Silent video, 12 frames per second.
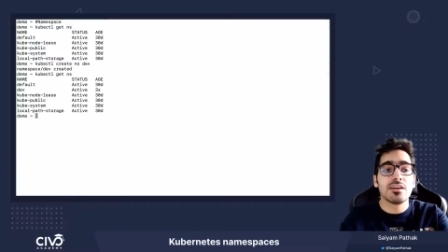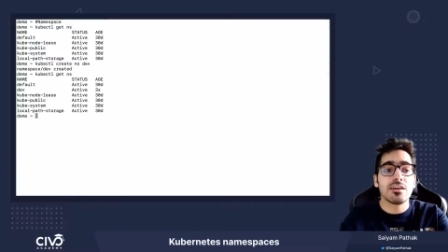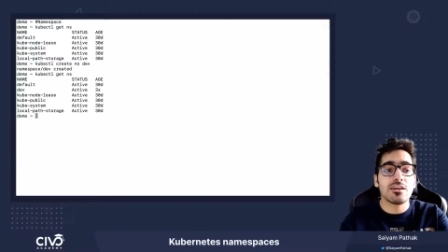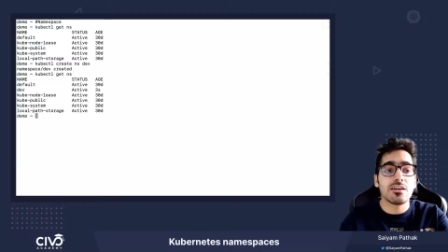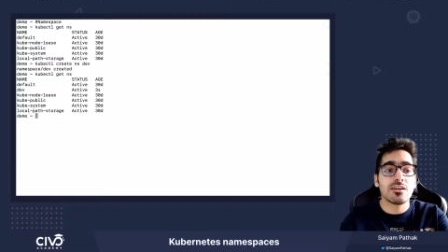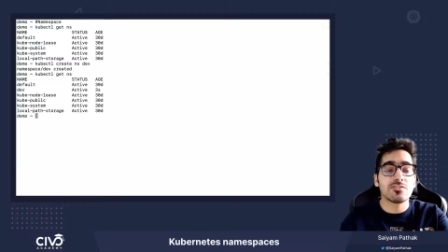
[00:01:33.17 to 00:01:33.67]

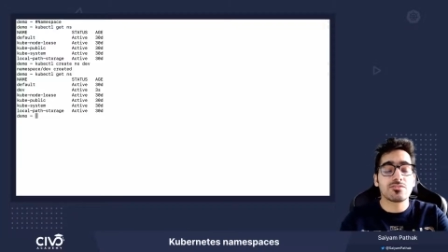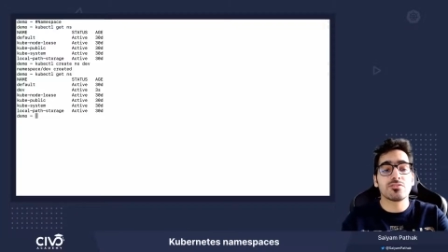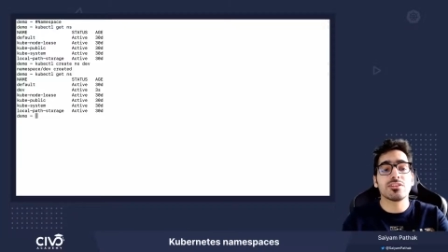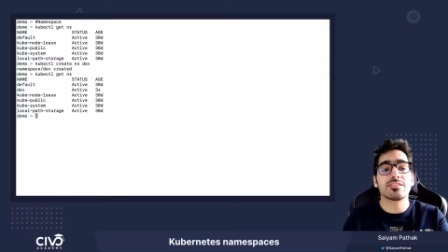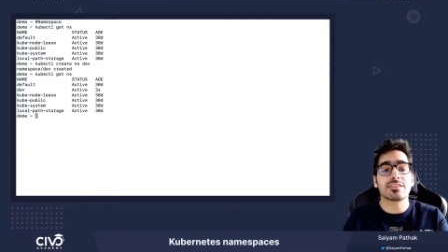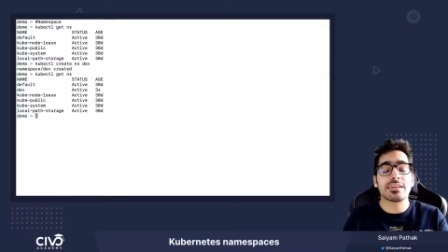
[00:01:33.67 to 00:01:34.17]
Uh, so
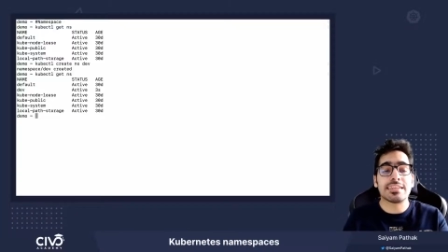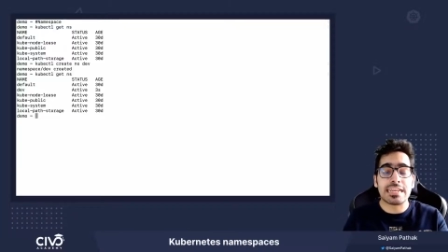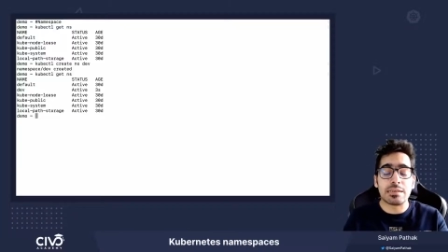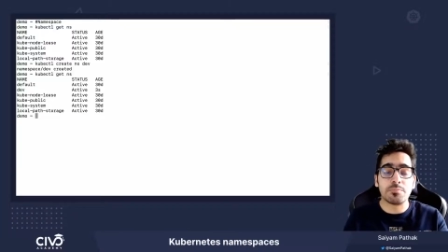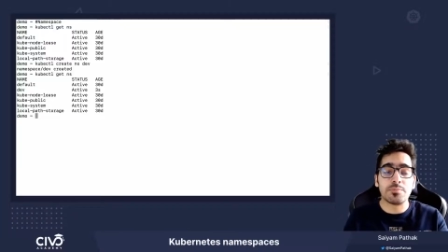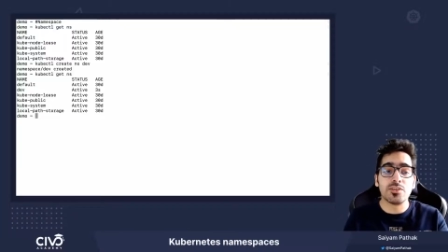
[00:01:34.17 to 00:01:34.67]
this can
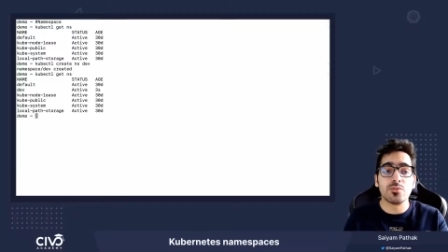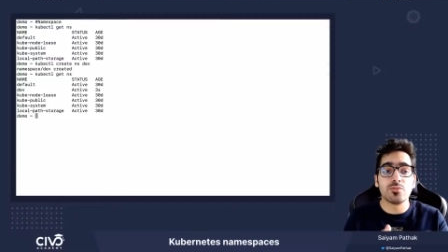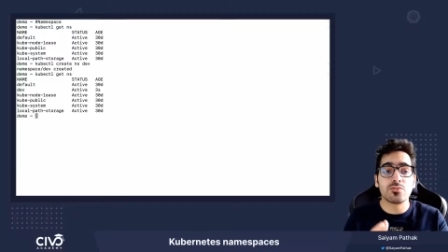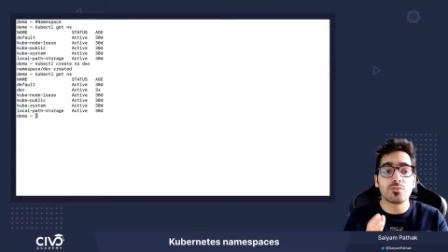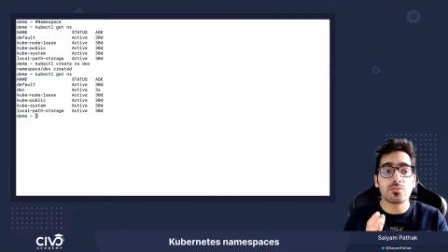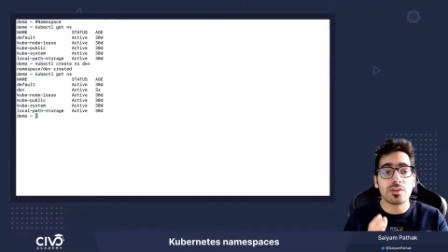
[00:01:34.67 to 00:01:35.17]
help
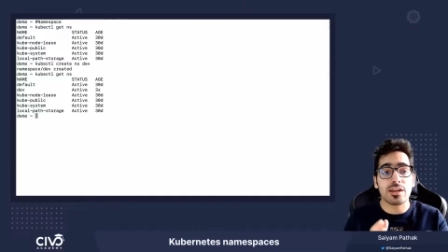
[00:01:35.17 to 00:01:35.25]
you to